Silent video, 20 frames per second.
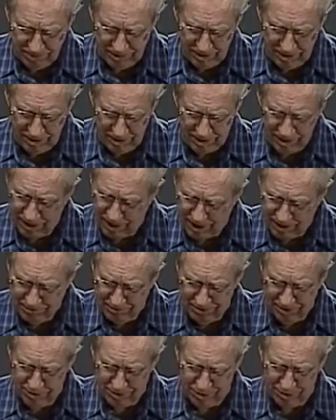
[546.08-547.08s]
a lot of
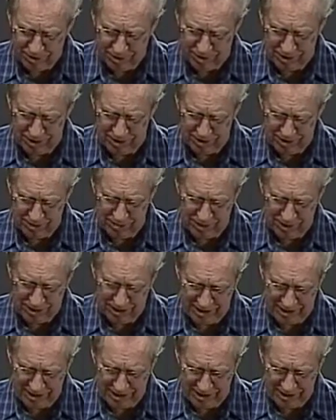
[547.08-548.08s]
folks will be
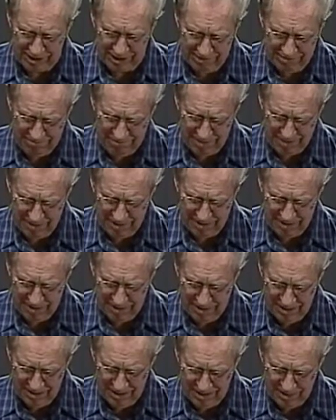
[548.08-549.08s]
kind of
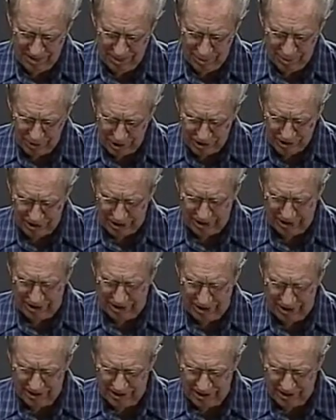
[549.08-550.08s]
quizzical
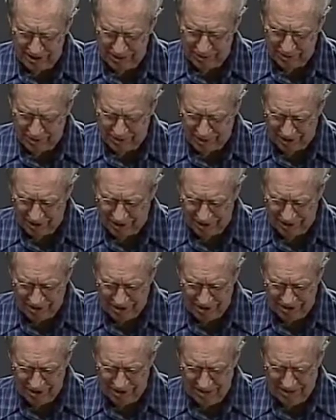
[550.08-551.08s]
on this. Well,
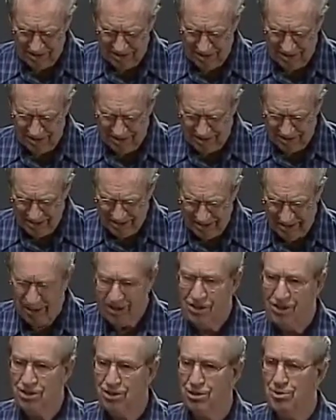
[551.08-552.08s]
Les,
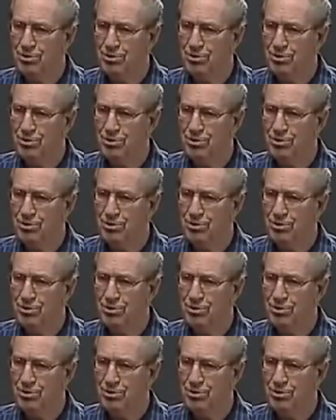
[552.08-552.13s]
you